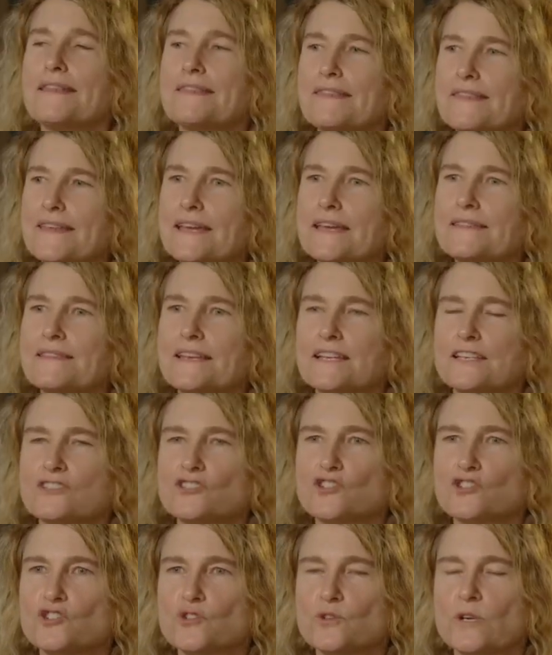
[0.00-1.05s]
I think that
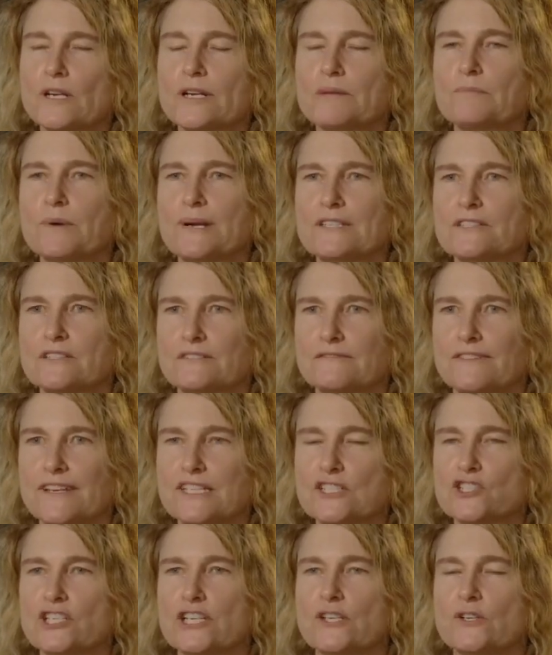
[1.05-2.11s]
historic
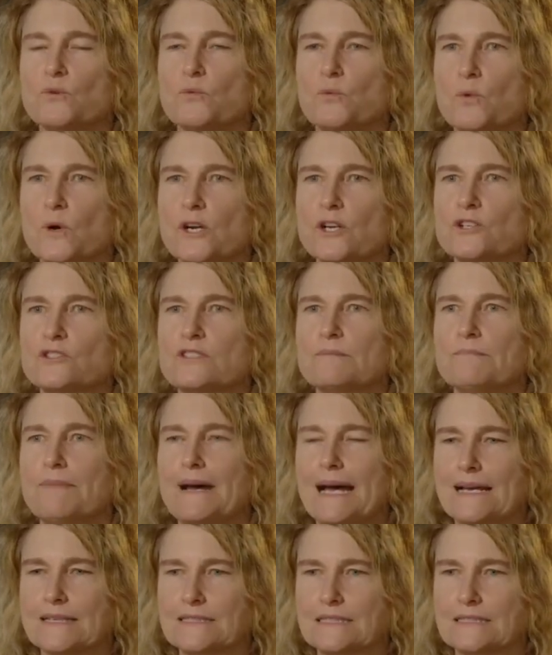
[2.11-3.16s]
preservation works
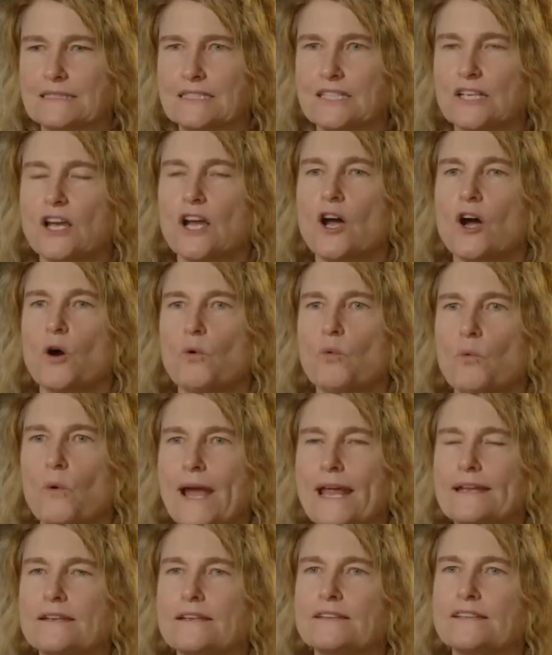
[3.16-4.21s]
best
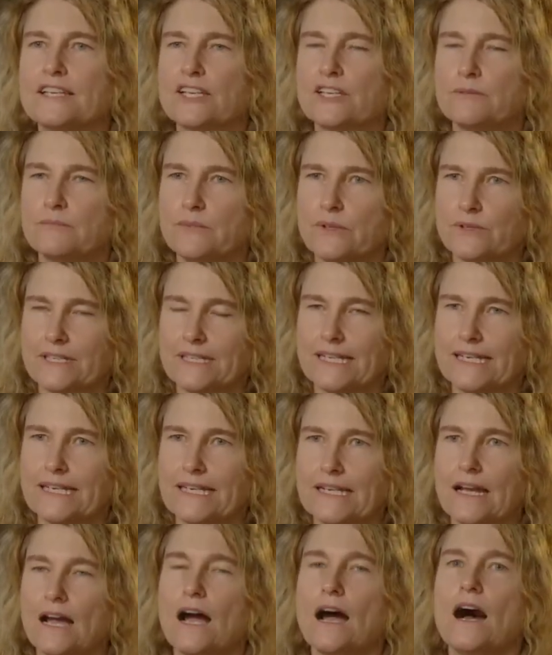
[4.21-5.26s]
when the
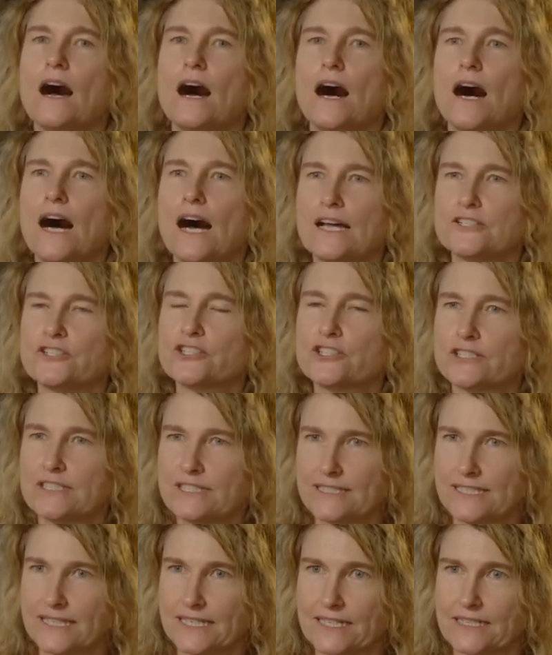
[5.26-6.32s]
community
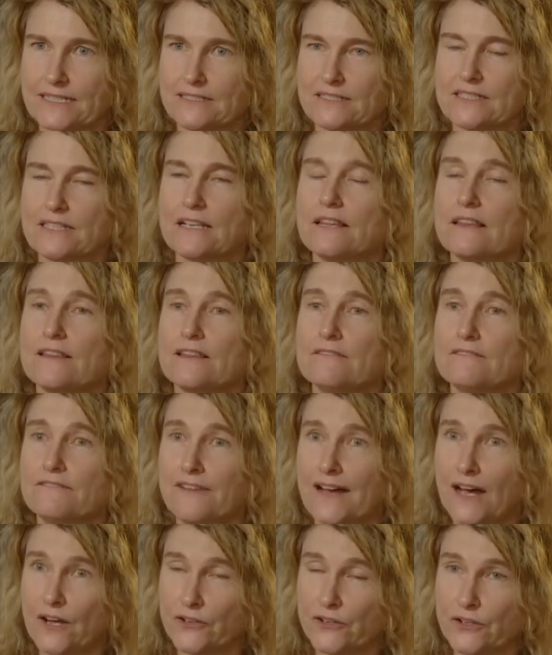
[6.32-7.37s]
understands the
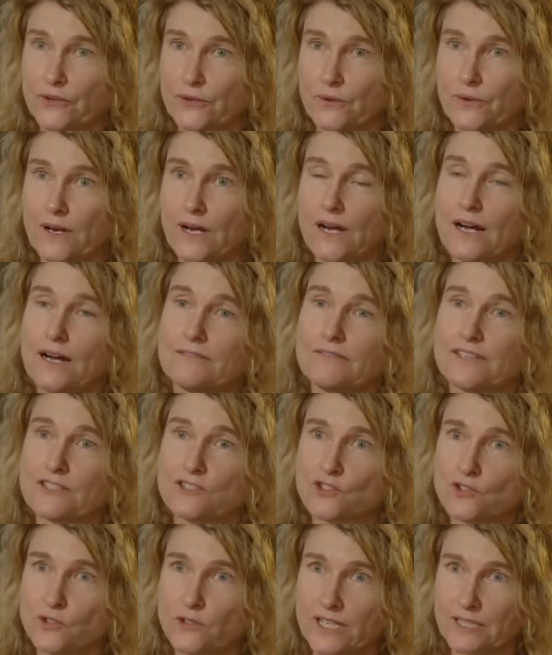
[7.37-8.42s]
value of
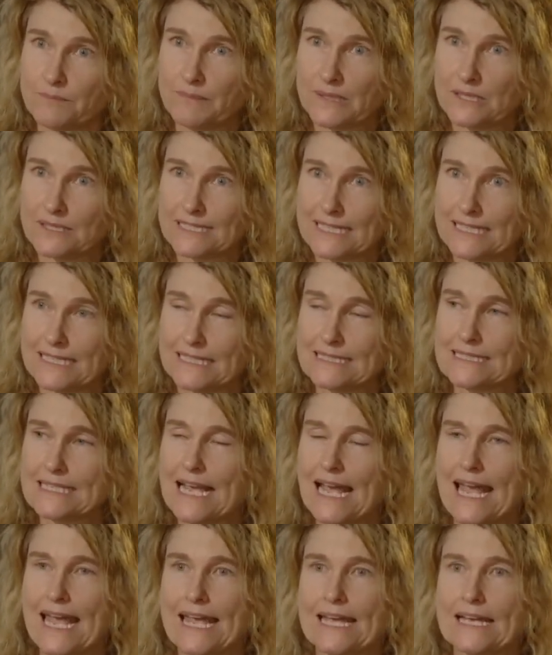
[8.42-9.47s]
historic buildings
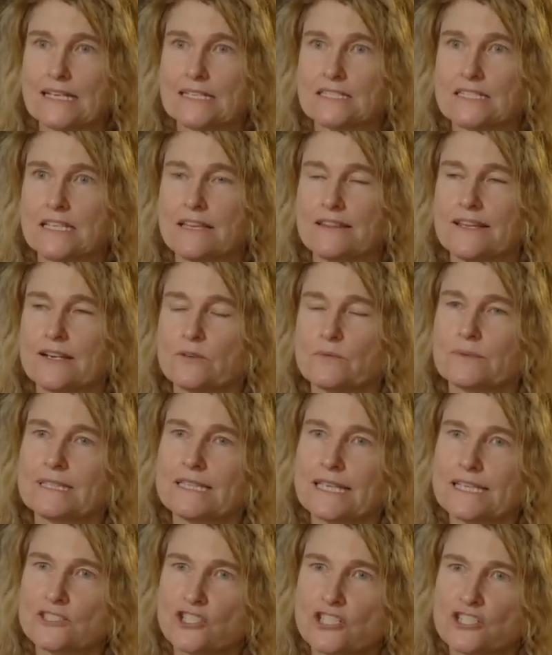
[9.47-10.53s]
and their
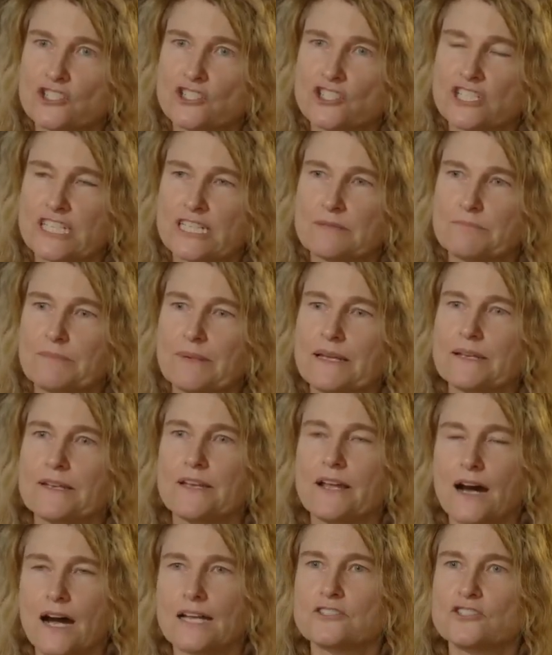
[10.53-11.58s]
relationship
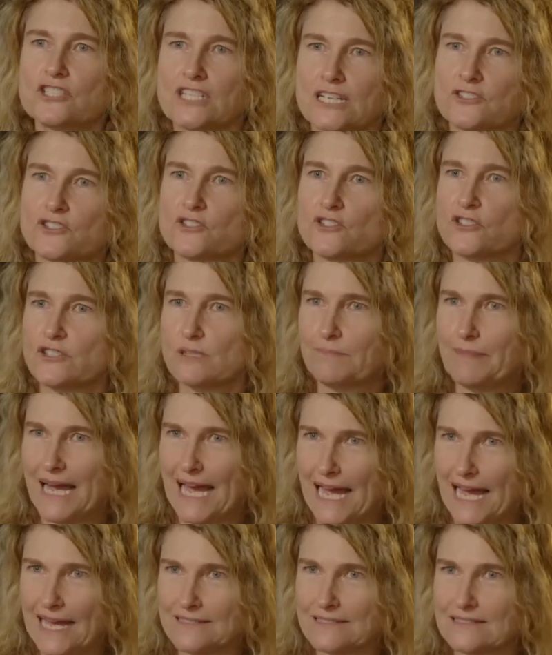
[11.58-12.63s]
not just to the
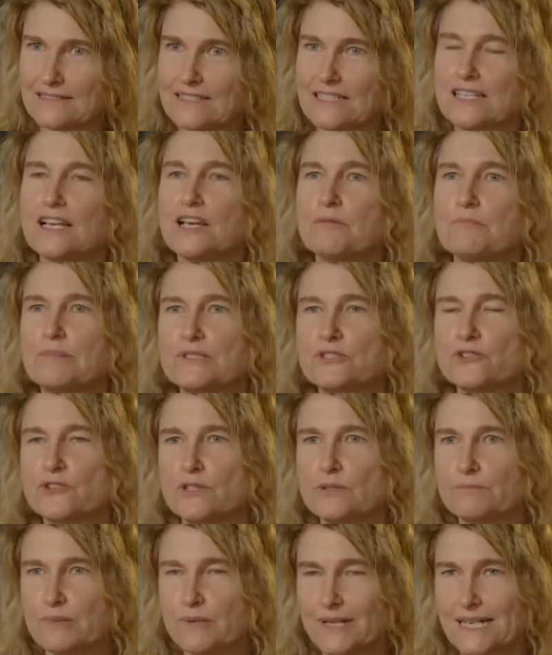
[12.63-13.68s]
past, but to
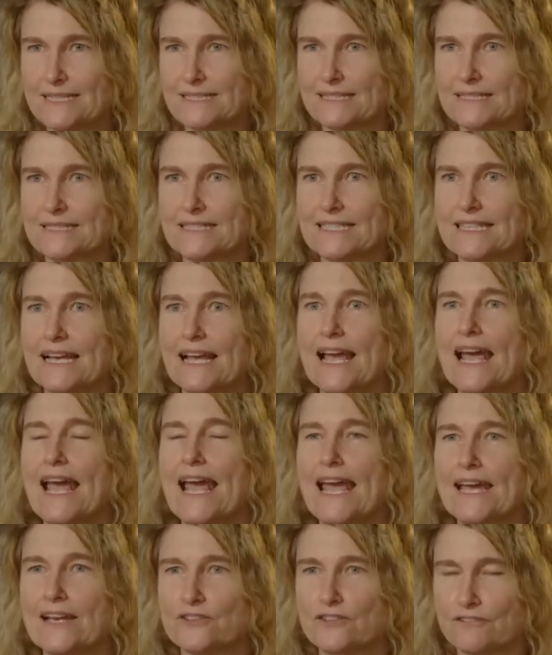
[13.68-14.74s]
the present
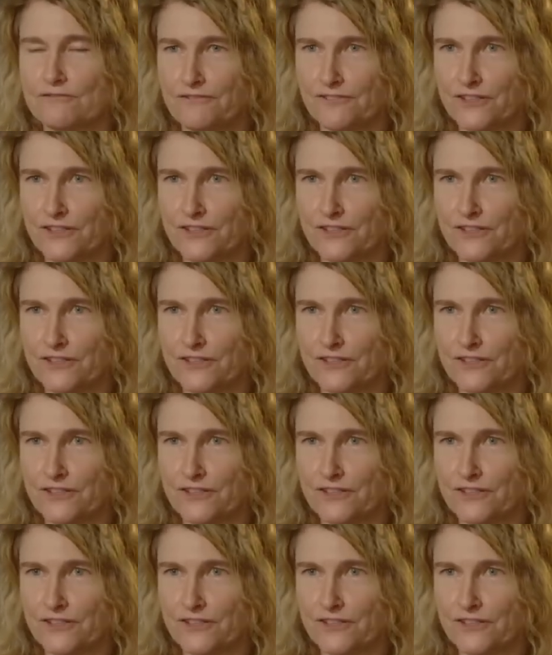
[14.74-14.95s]
and the